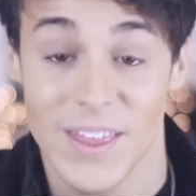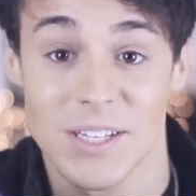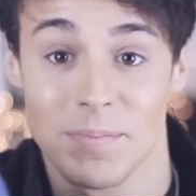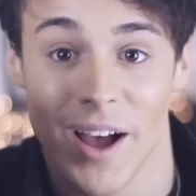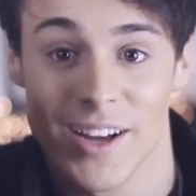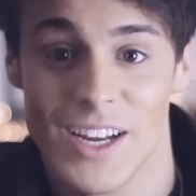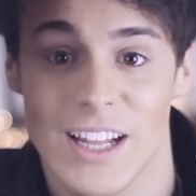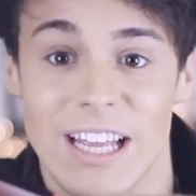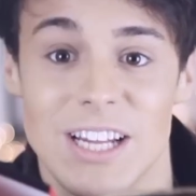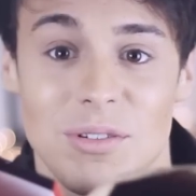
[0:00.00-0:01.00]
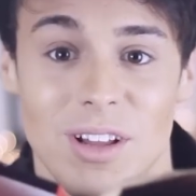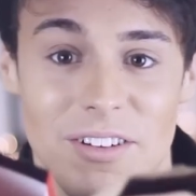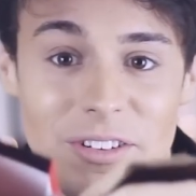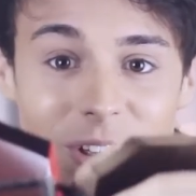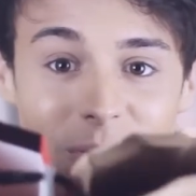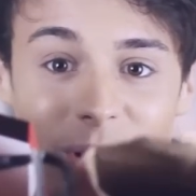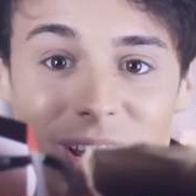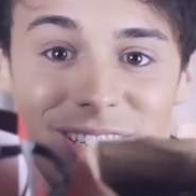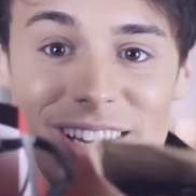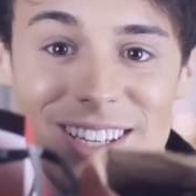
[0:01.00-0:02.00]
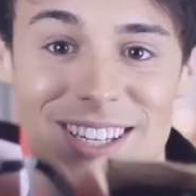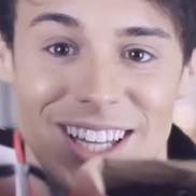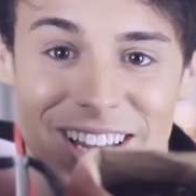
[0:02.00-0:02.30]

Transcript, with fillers: These bags are literally full of presents,